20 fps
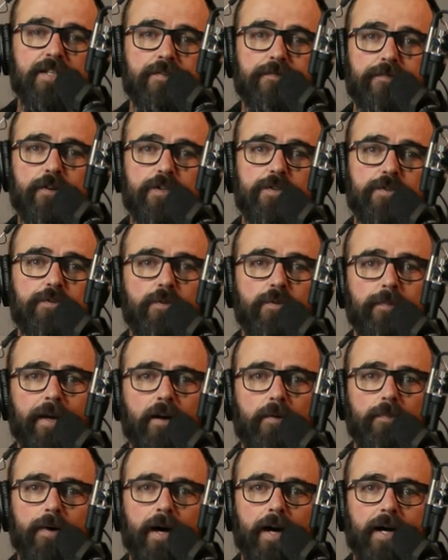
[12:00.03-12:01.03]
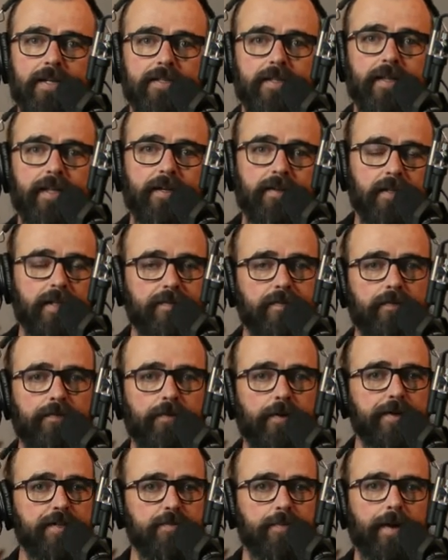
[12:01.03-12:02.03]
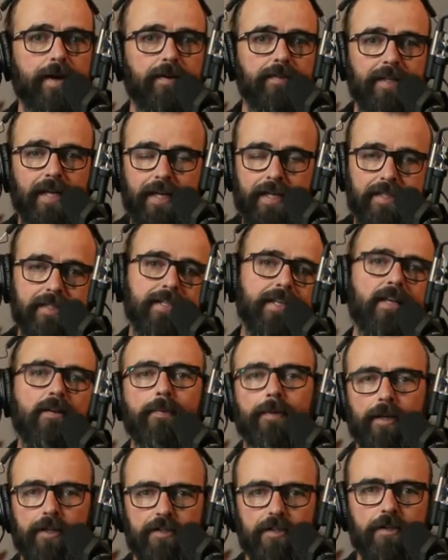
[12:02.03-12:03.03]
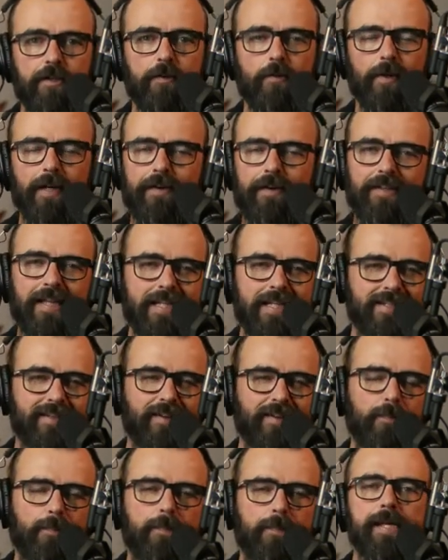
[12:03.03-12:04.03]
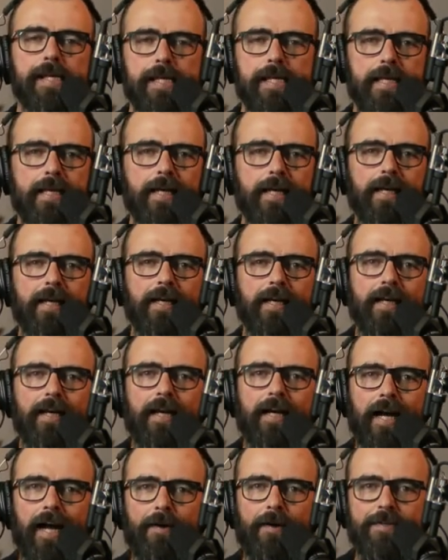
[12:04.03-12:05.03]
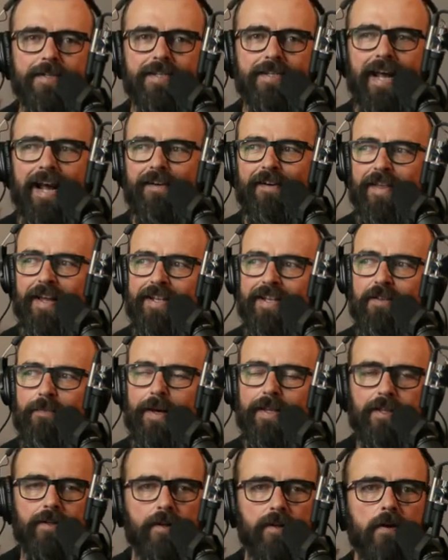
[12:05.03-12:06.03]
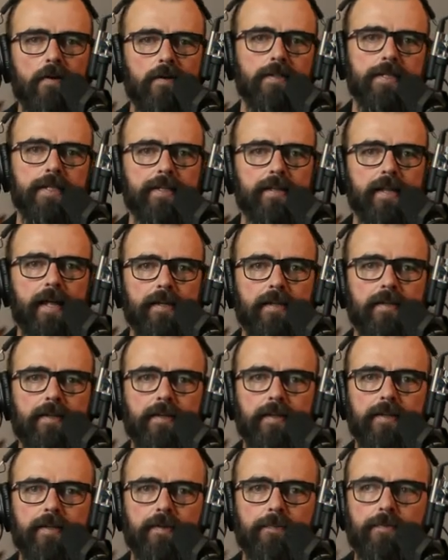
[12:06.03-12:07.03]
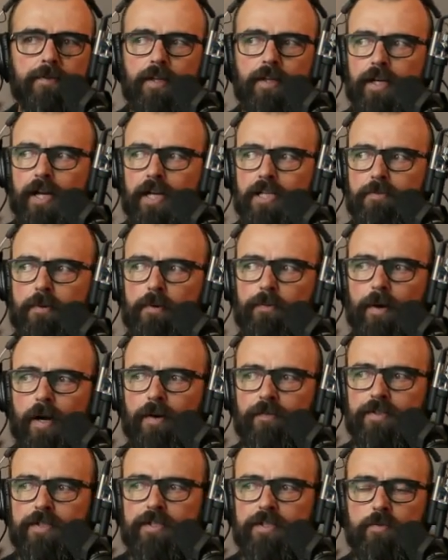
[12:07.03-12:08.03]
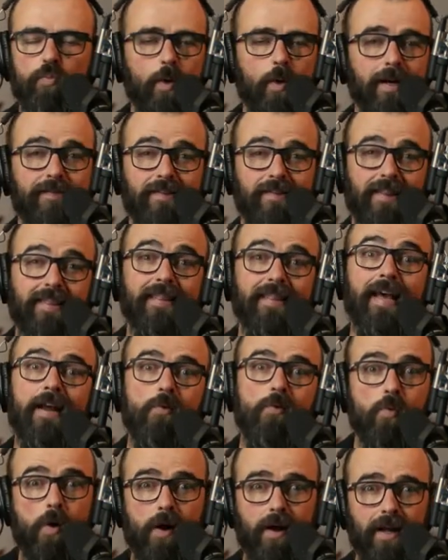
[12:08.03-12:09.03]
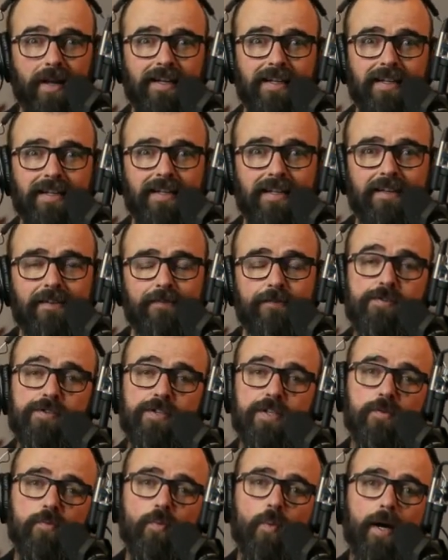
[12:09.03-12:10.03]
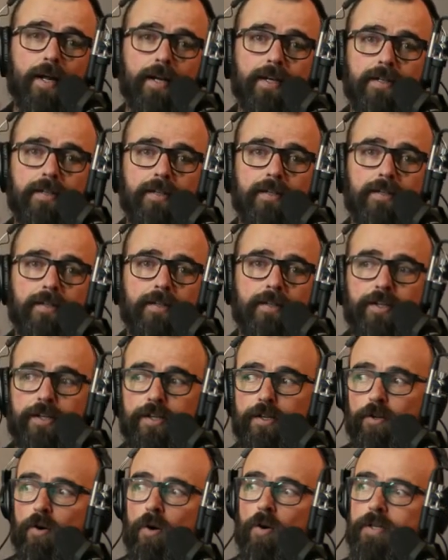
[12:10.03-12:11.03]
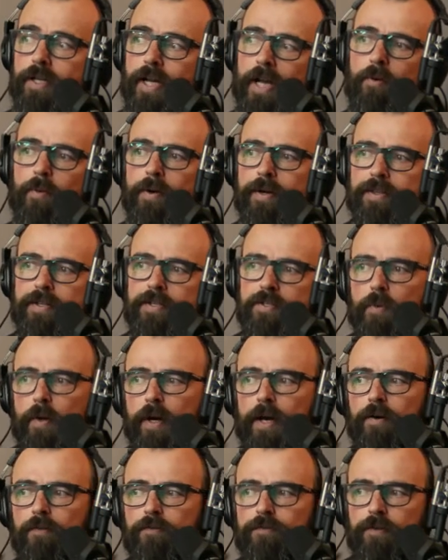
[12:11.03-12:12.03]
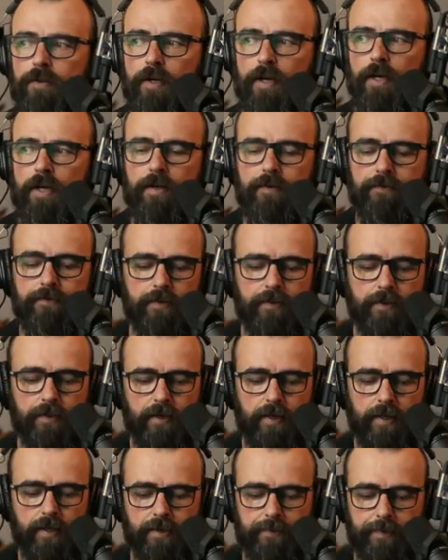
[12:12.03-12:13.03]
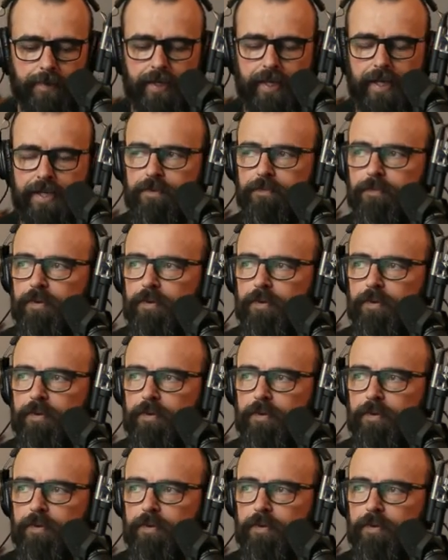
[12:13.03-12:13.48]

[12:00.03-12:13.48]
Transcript: a virtual mailbox and they can leave a voicemail and that gets emailed to you. Whatever that's going to be, I would just have that as a methodology, that the customer preference is whatever they want versus what you're okay with as well for communication